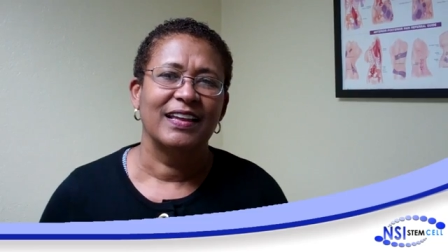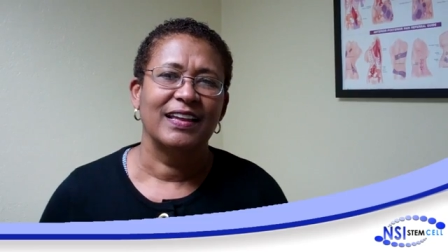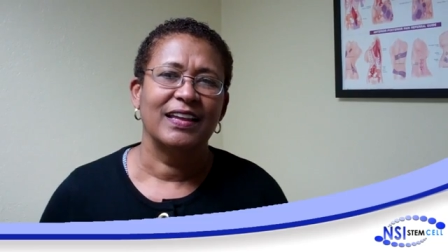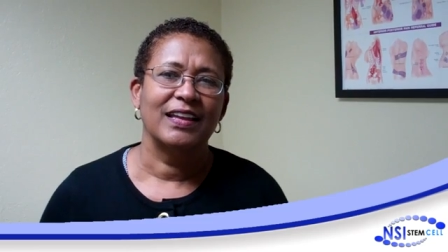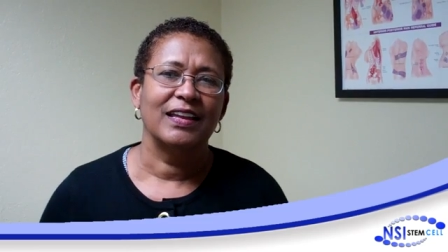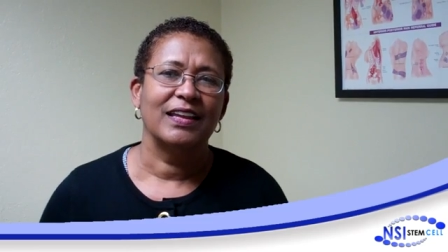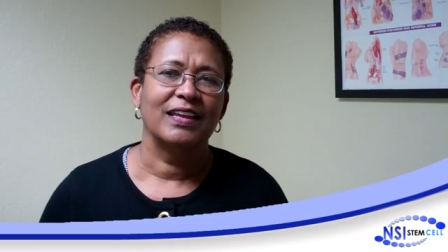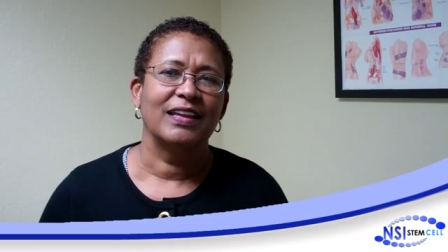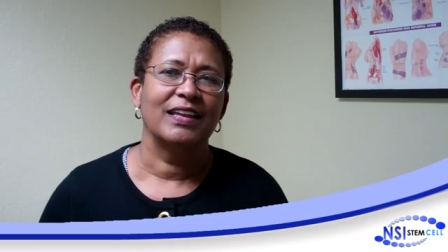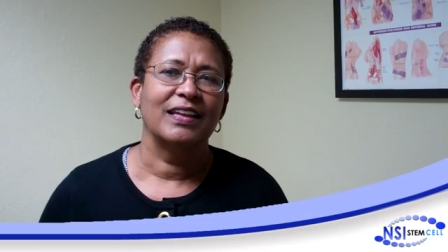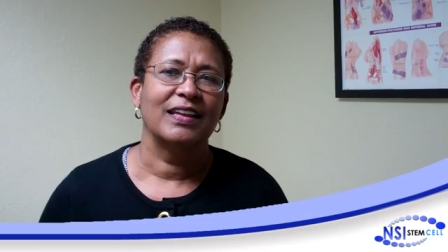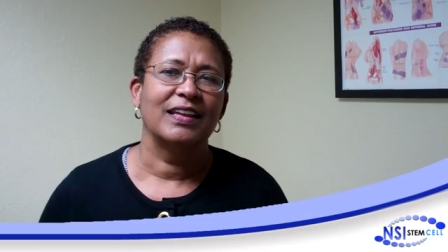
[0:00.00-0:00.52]
Your
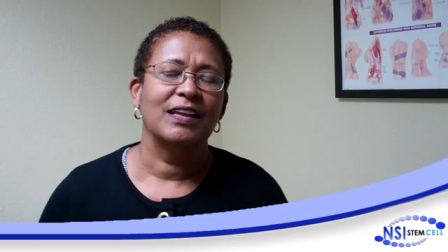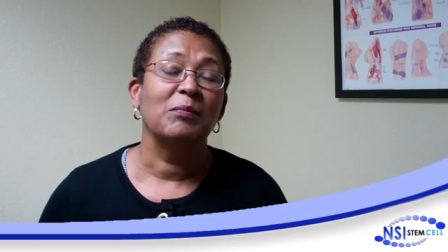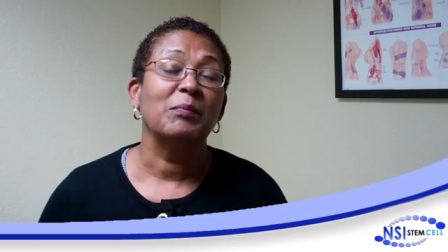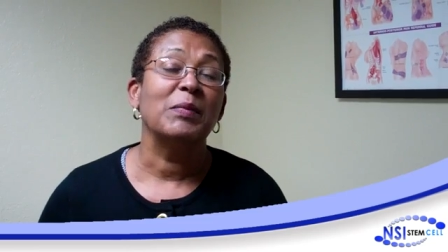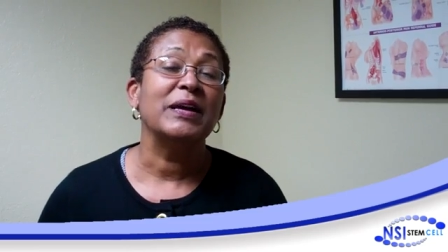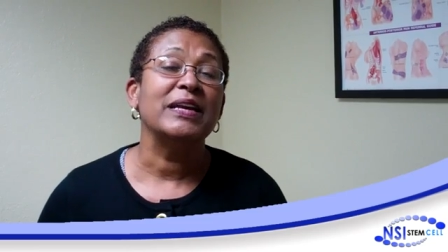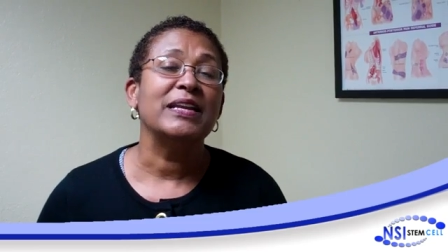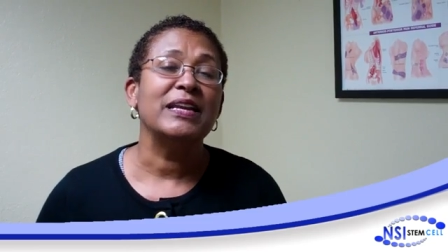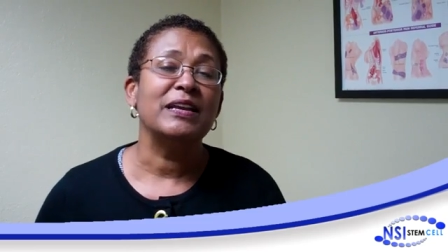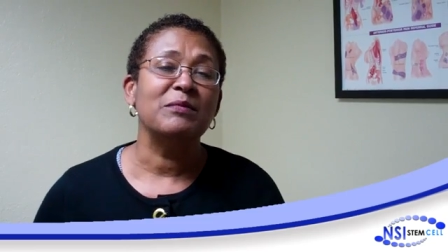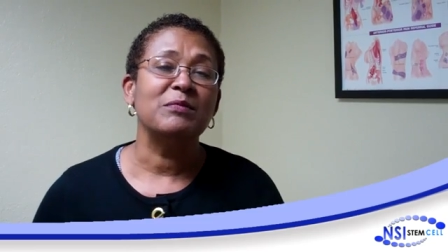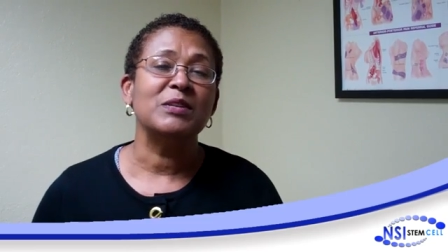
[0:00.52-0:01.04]
name?
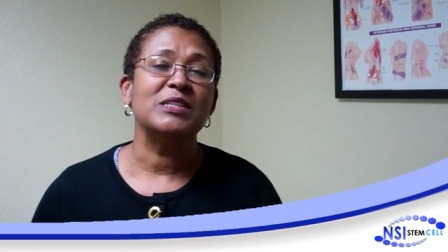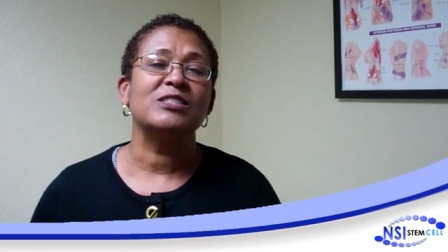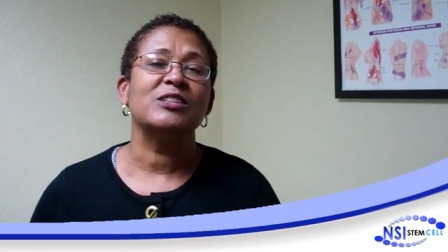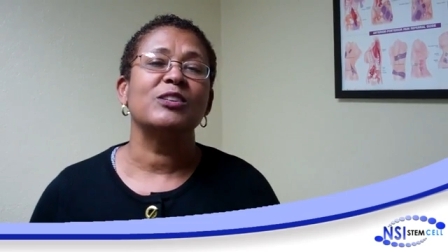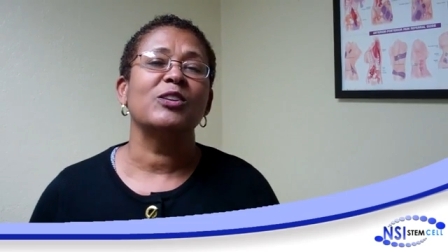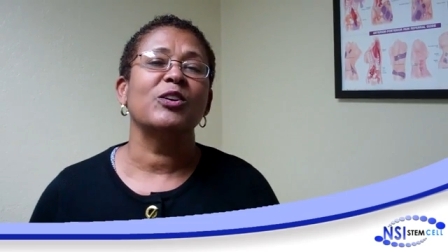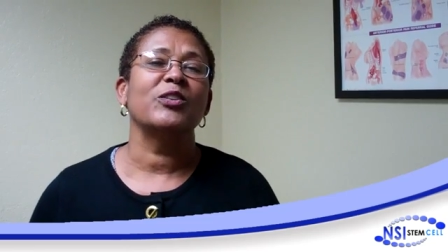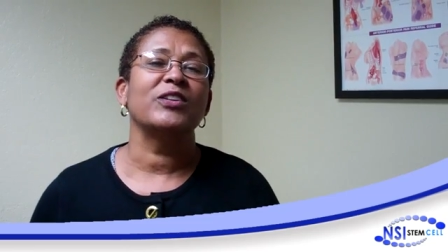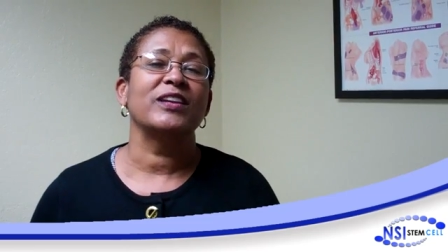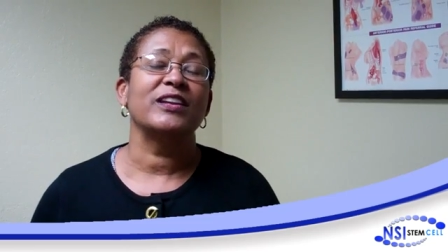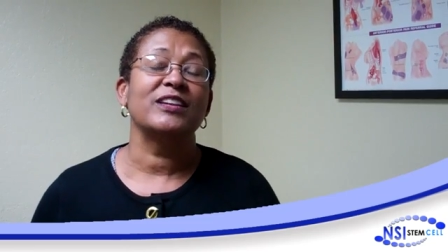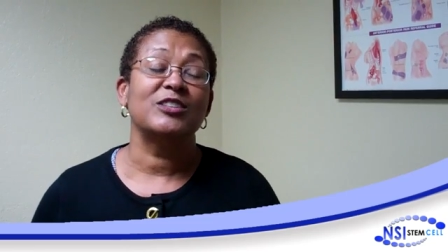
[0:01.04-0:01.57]
My name is
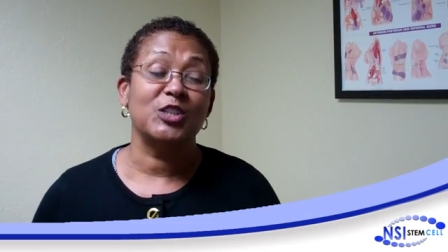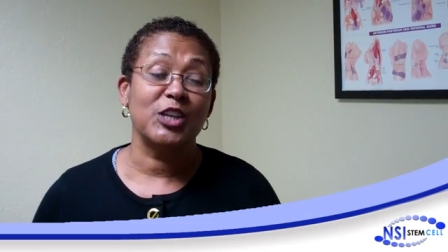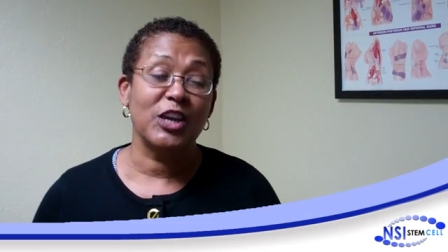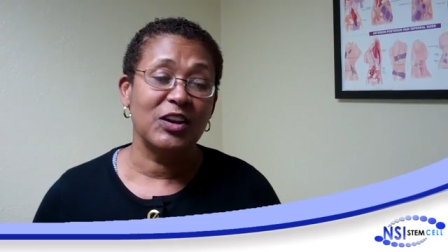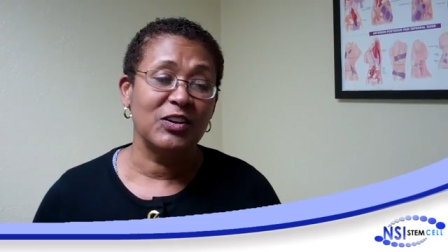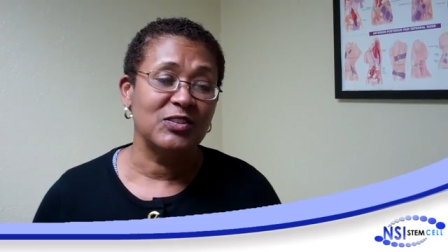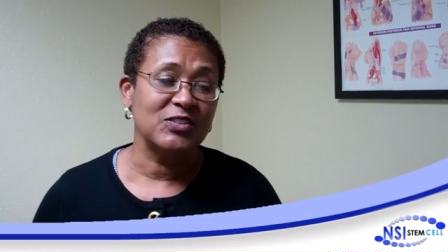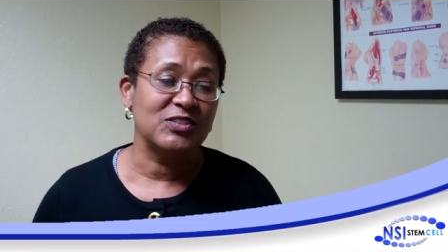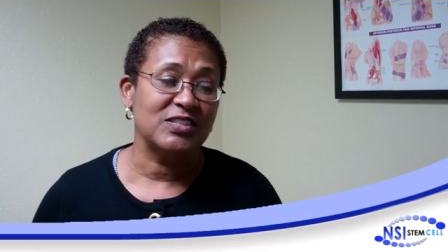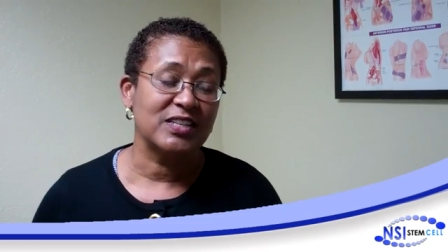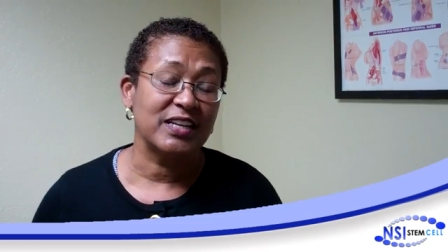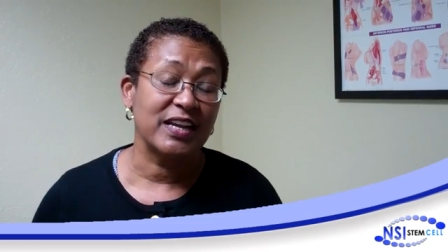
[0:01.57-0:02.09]
Elodia
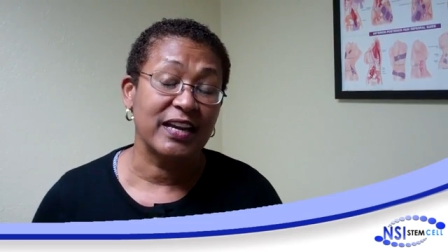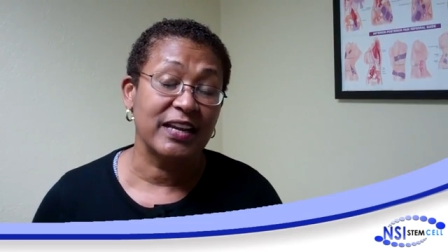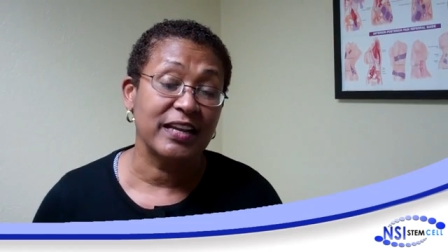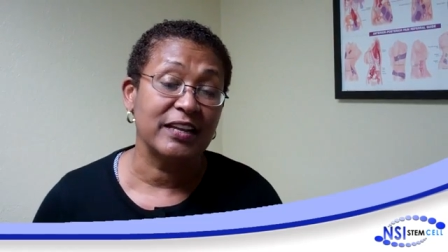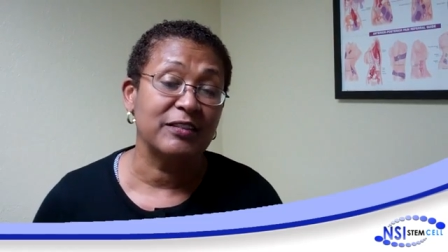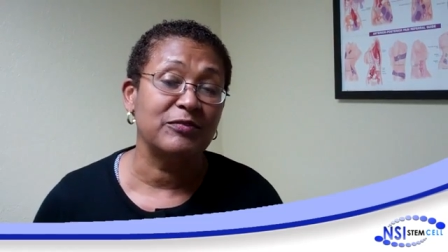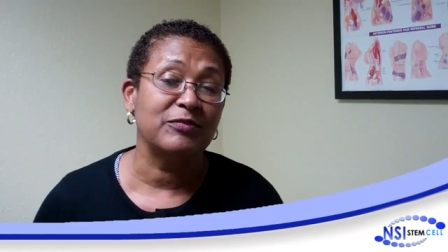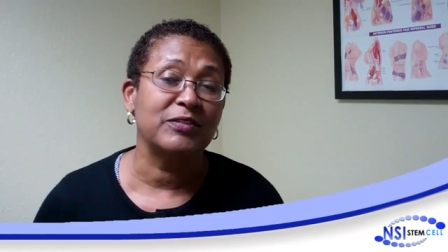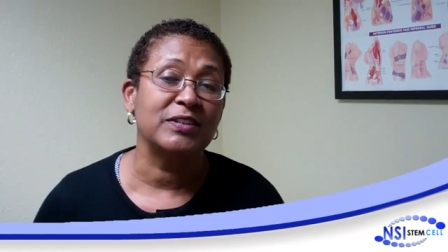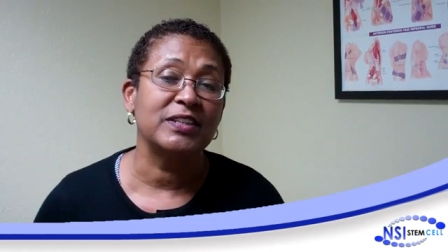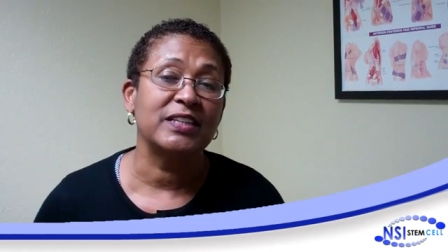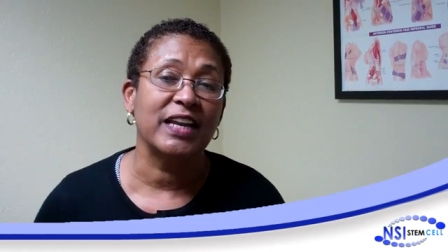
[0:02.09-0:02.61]
Jones and I
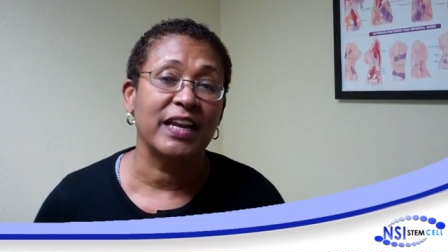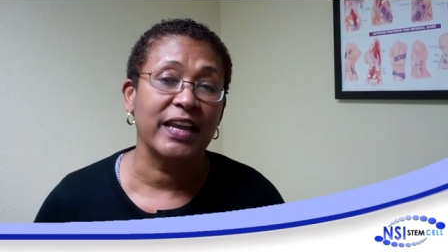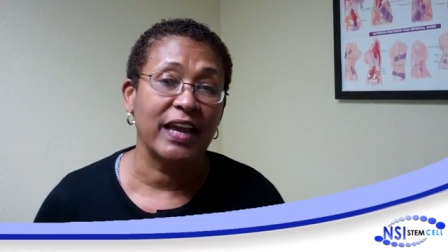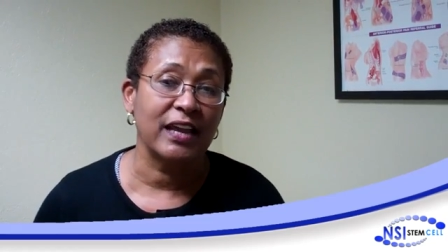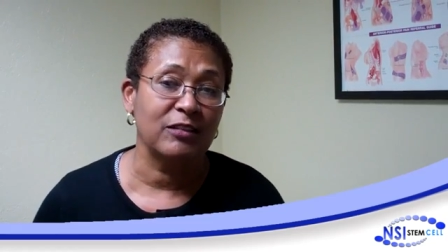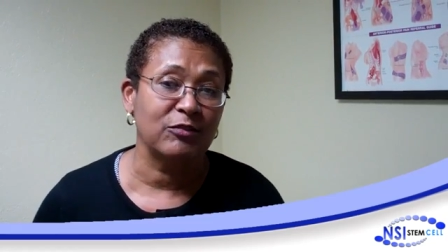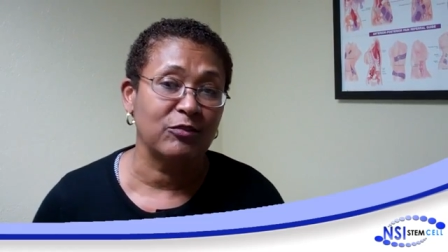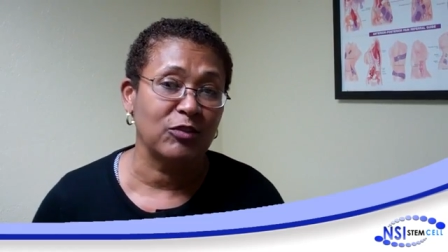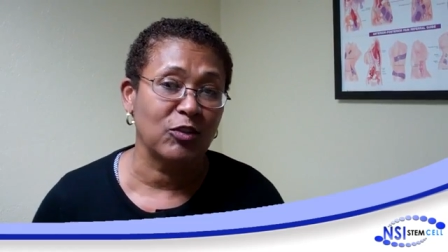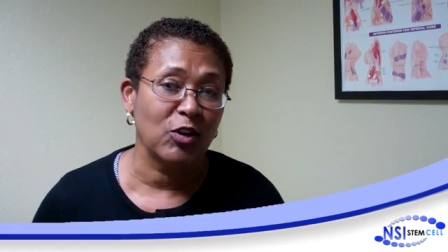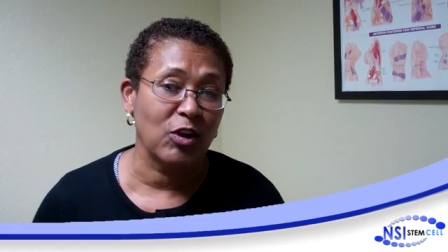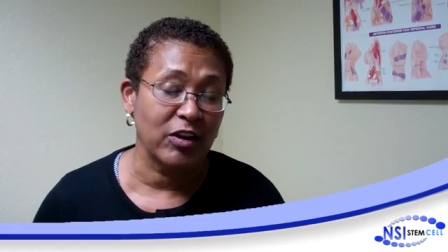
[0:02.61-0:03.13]
live in
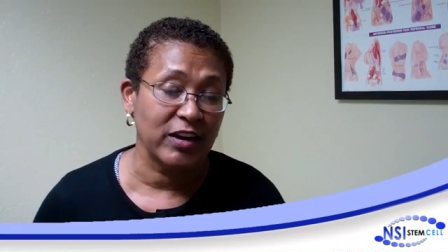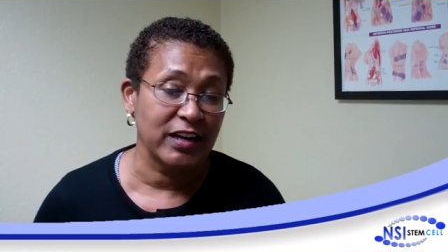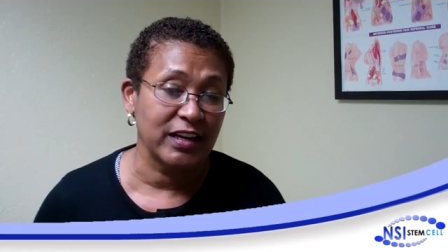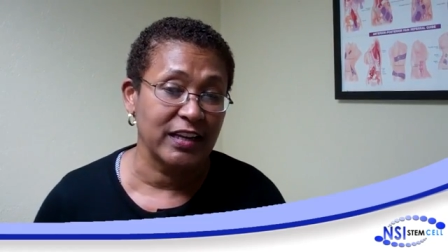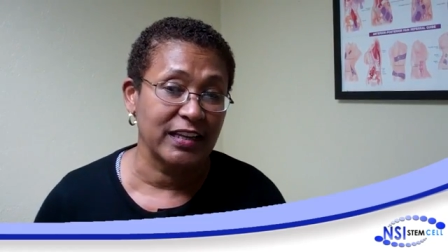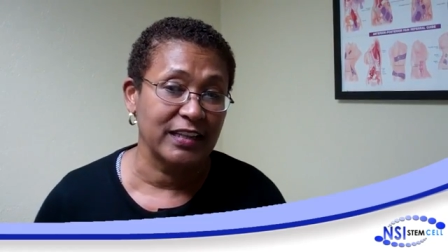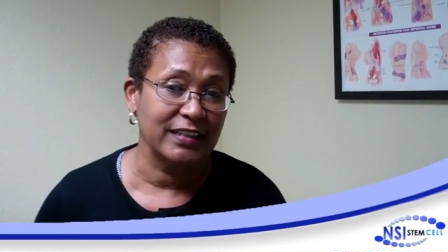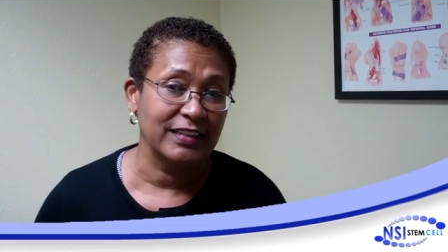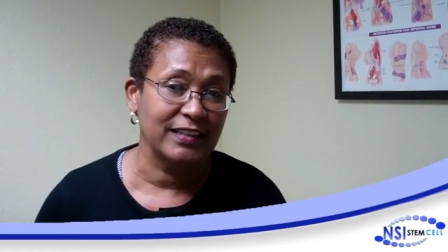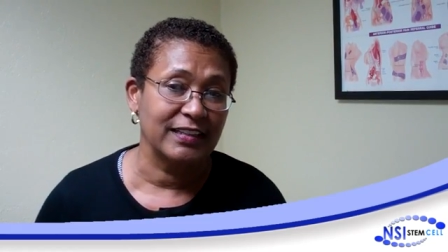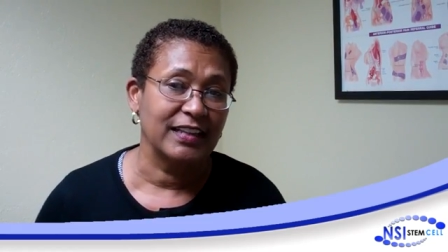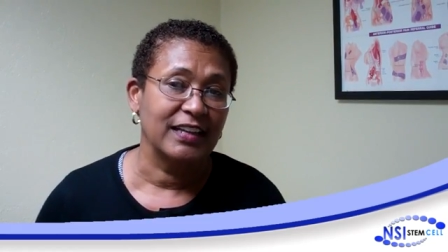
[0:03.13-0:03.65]
Deland,
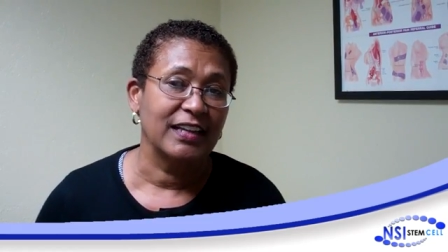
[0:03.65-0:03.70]
Florida.